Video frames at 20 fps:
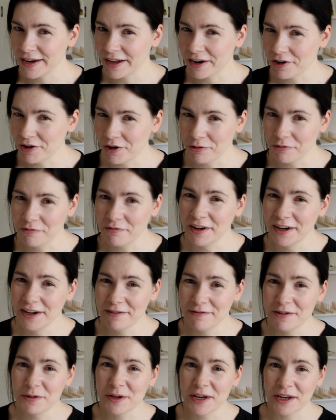I don't know if any
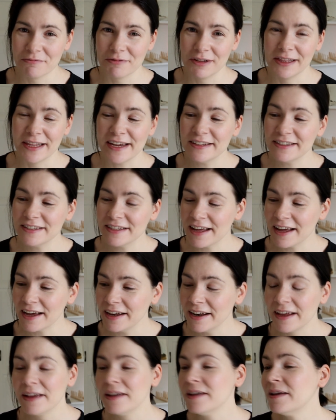of you can relate to
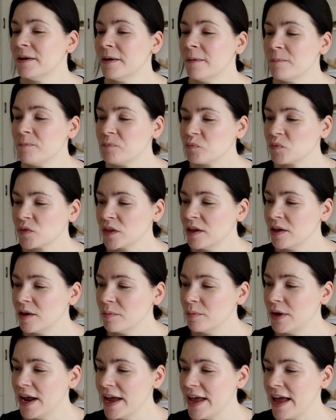that,
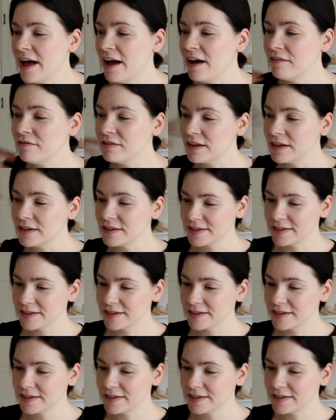but I have